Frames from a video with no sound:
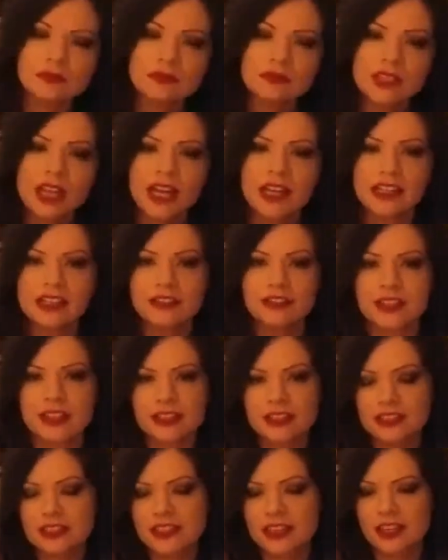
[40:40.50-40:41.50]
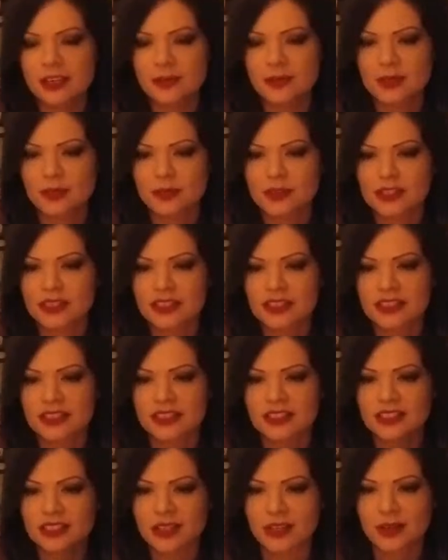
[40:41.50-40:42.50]
And if they're the type to be this,
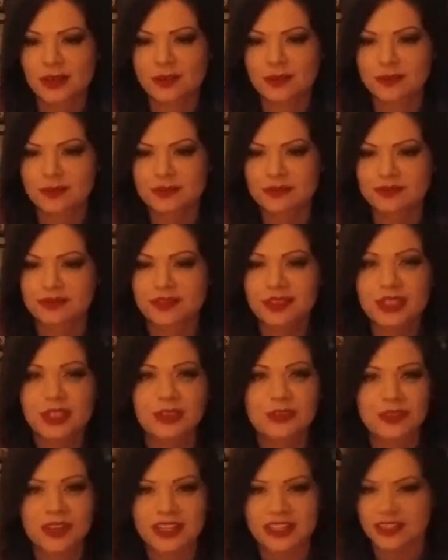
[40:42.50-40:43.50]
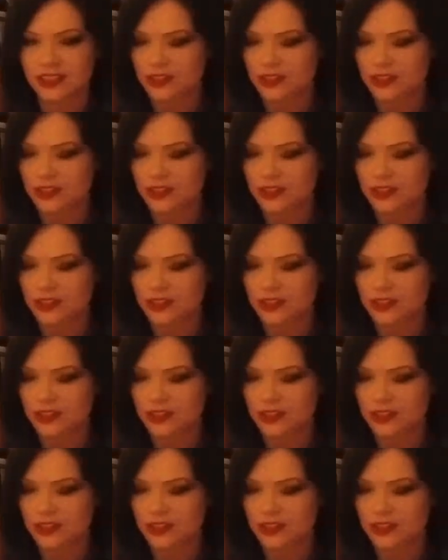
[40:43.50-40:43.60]
you know, two-faced